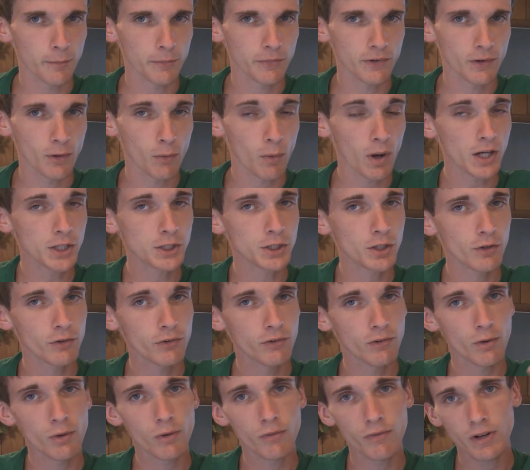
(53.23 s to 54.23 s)
So watch
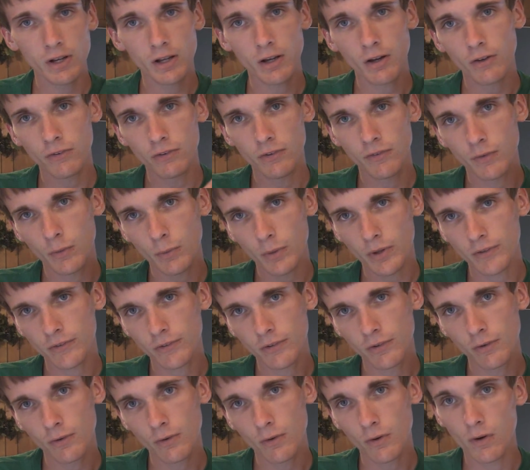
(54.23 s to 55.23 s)
those two videos if you want
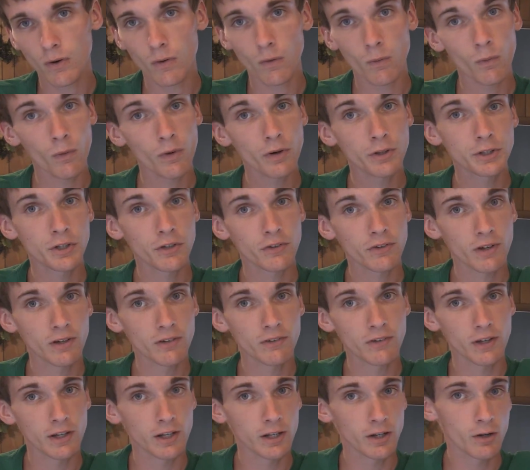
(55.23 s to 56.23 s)
to, or just
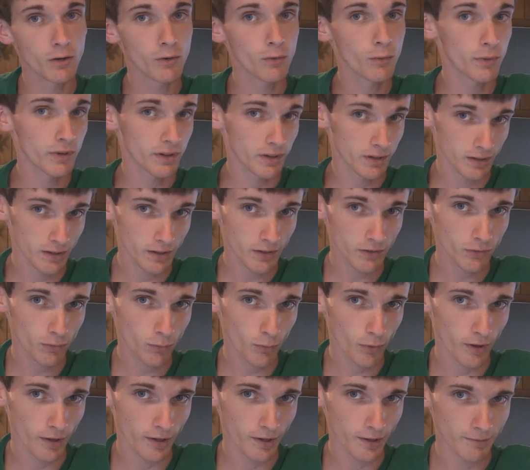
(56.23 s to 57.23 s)
continue with this
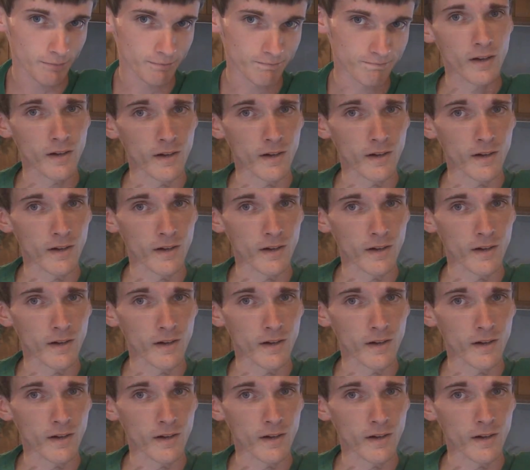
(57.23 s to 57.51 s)
one.